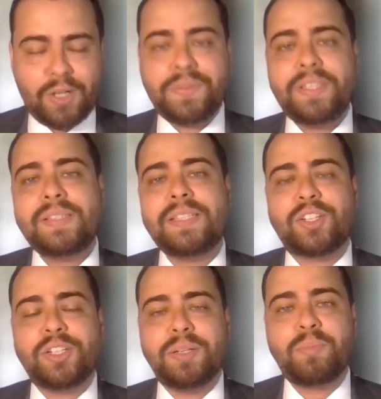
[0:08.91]
On this
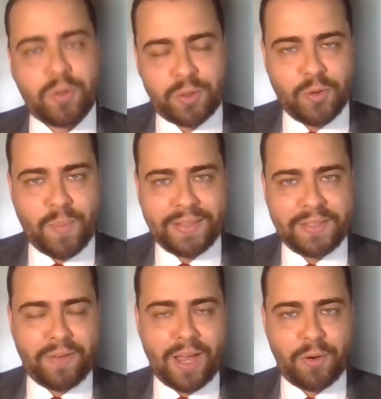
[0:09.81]
session, brought to you by
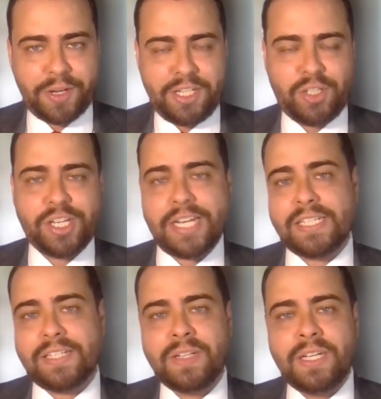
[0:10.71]
the Awarelogue
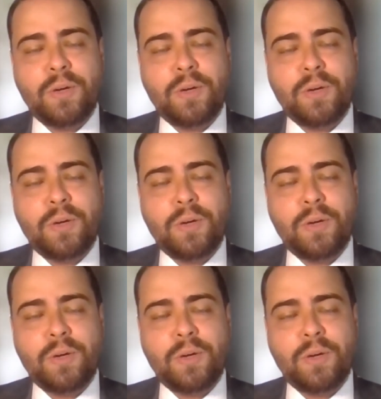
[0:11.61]
Initiative,